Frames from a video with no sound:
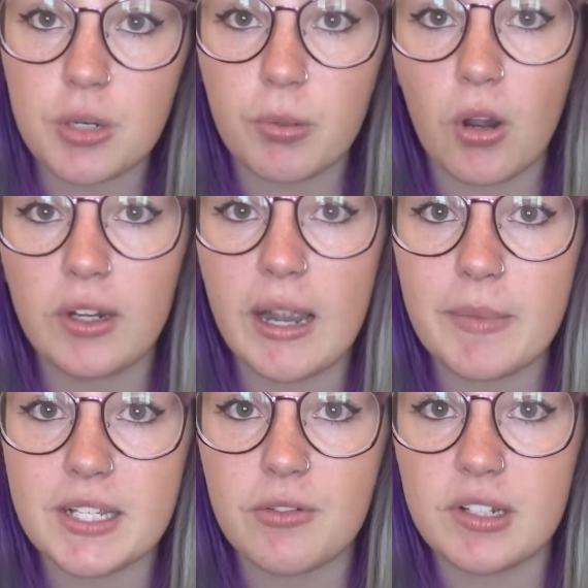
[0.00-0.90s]
Your
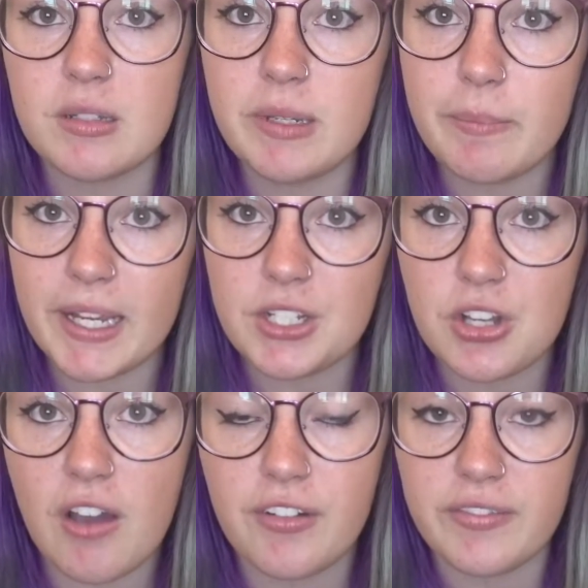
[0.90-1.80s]
program is going to be
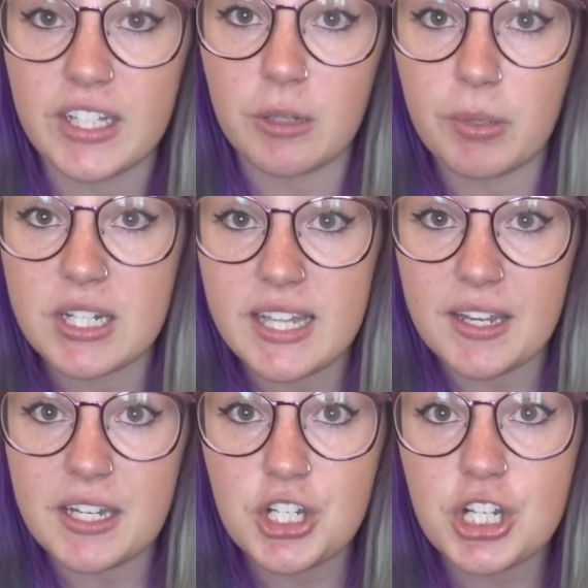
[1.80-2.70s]
based off of either
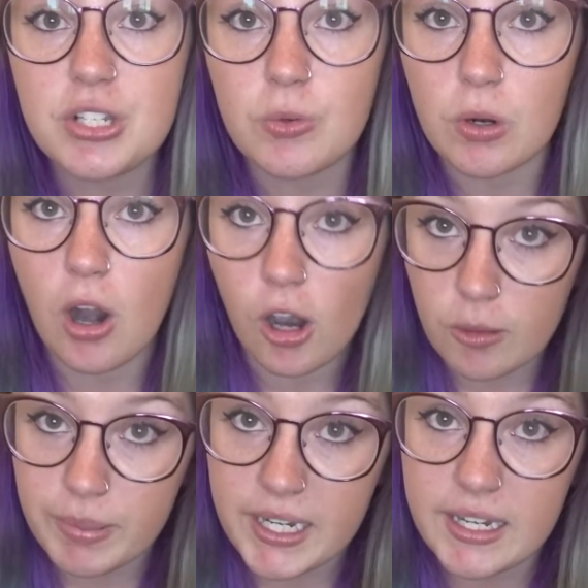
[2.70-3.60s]
percentages or
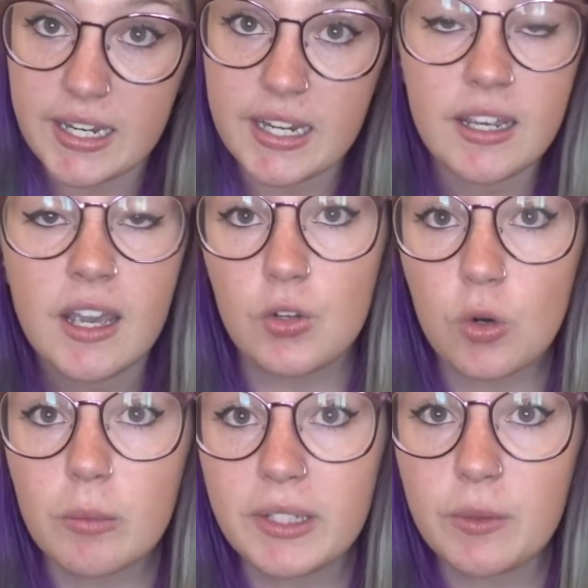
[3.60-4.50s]
RPE.
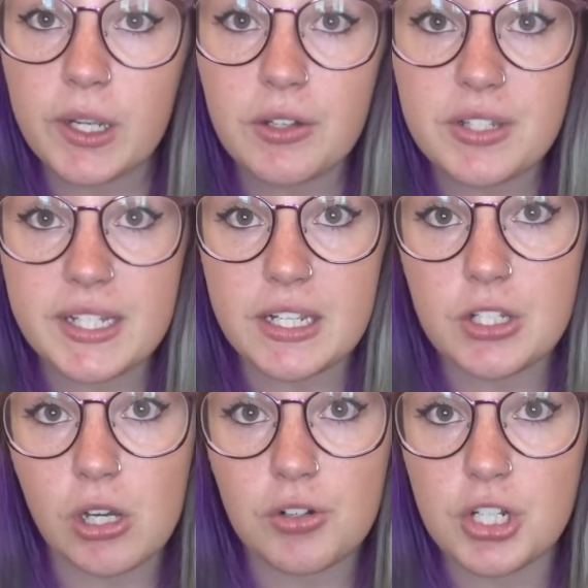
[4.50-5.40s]
Normally what you'll see
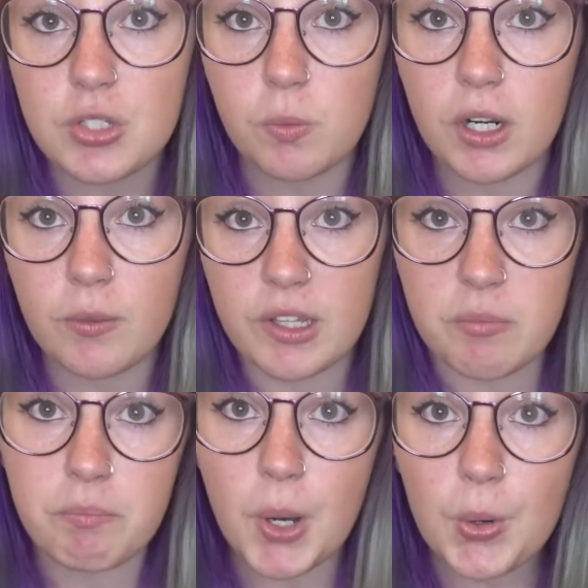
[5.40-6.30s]
is coaches work with
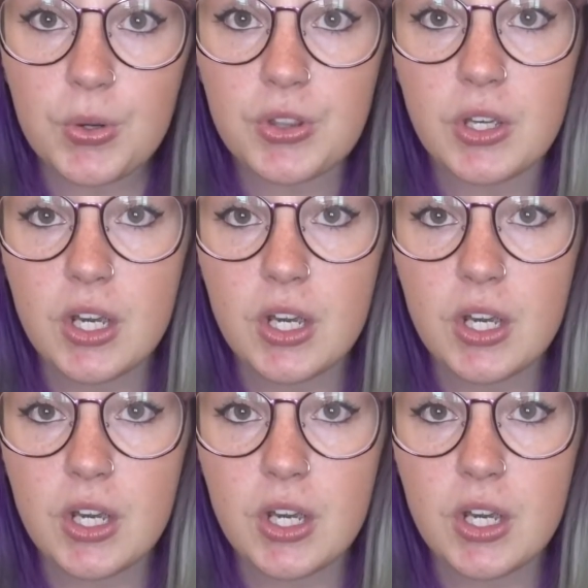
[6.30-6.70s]
both.